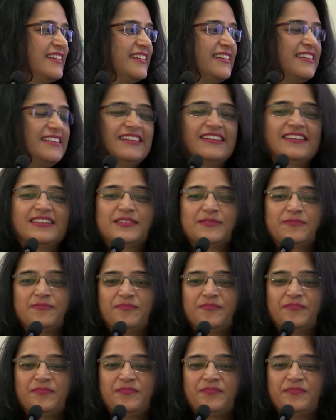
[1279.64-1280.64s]
Any other
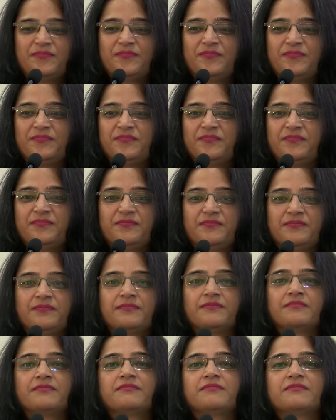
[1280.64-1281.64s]
questions?
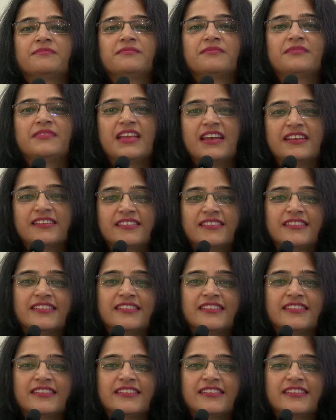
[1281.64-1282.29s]
Over there. Yes.